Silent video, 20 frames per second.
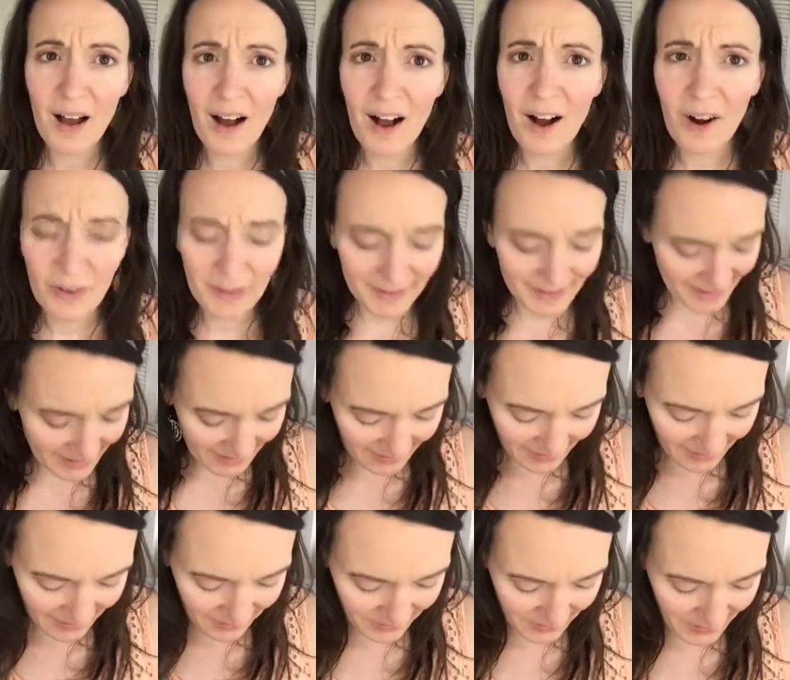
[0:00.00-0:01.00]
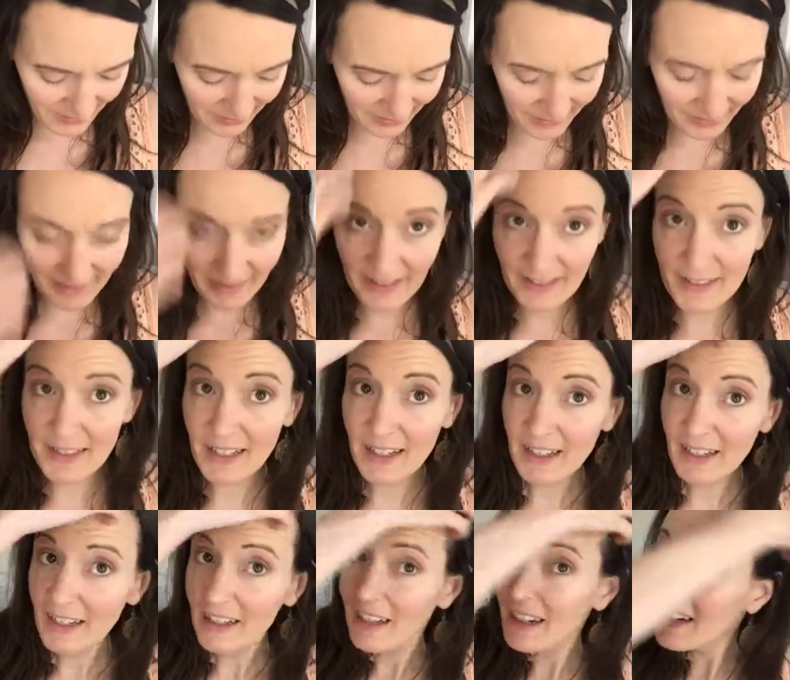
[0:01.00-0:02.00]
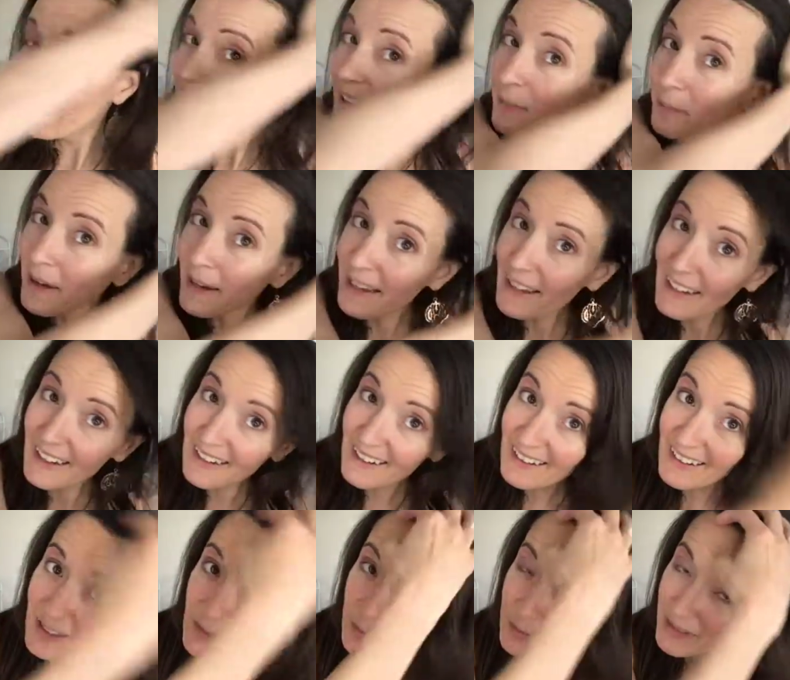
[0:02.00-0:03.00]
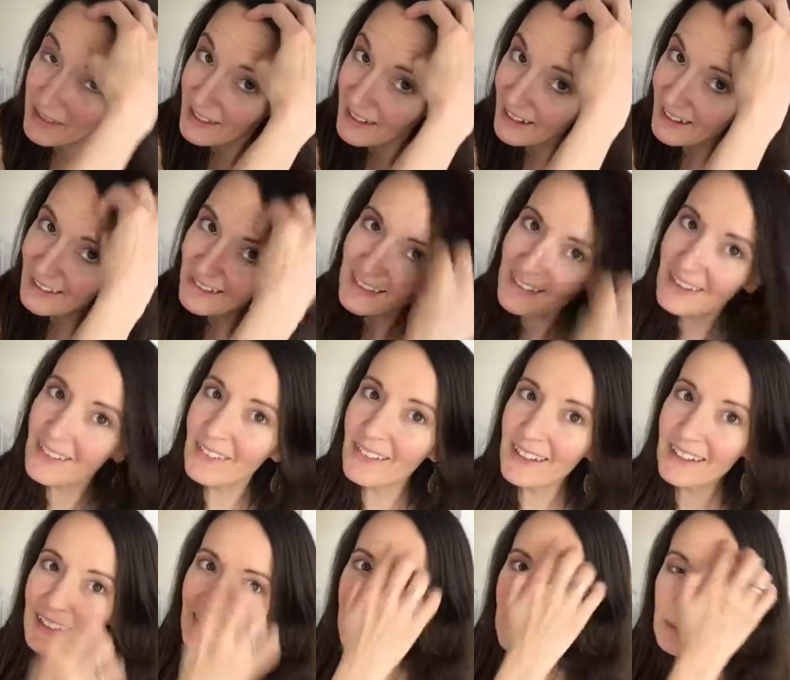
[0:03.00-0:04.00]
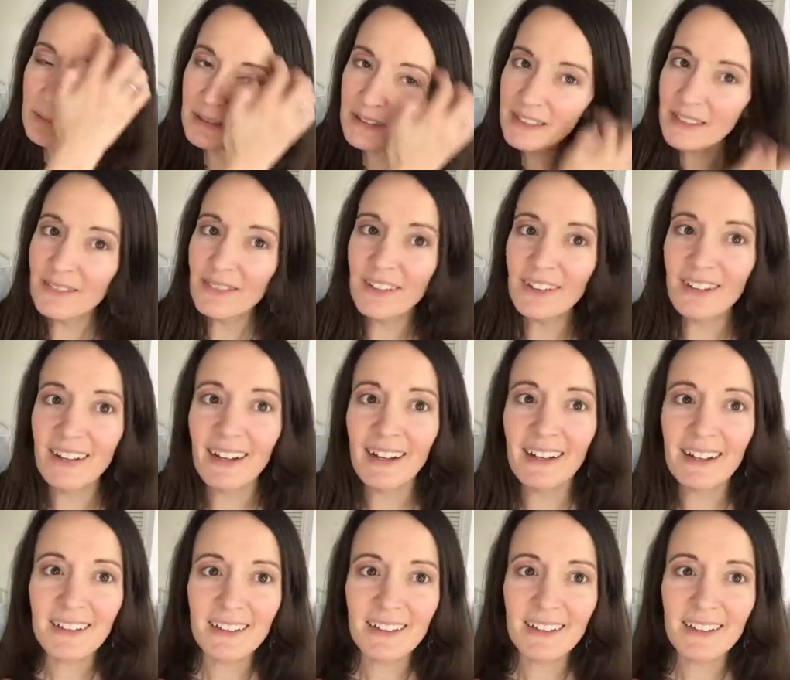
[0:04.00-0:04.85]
Always get a thing when I go like this. My hair, it's really hot here right now, believe it or not.